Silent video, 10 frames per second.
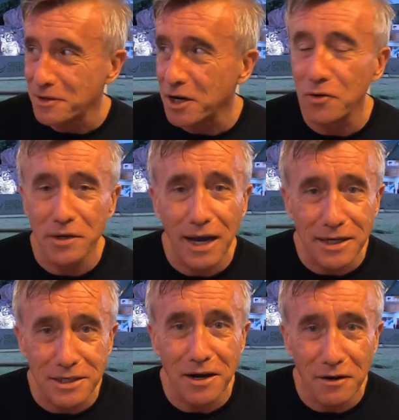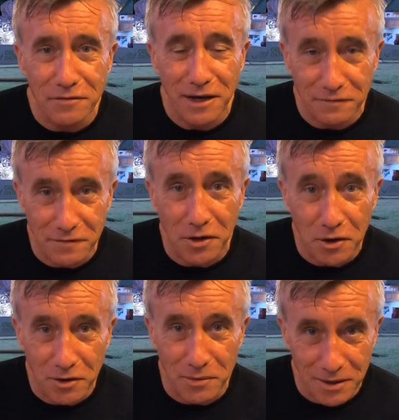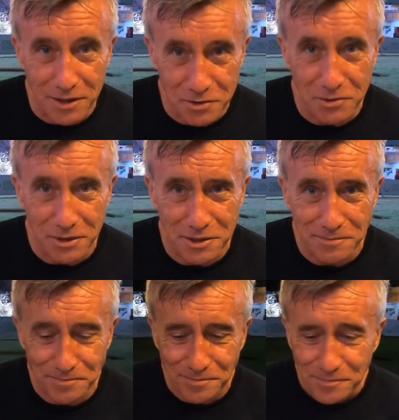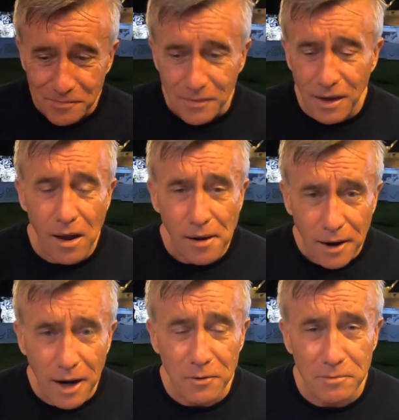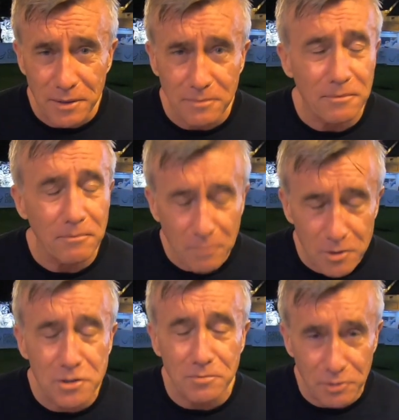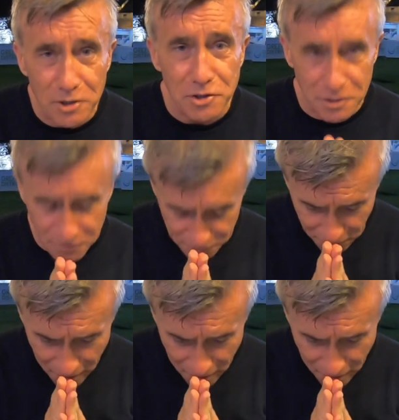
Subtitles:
creator of that vlog when I do it. I would be most appreciative.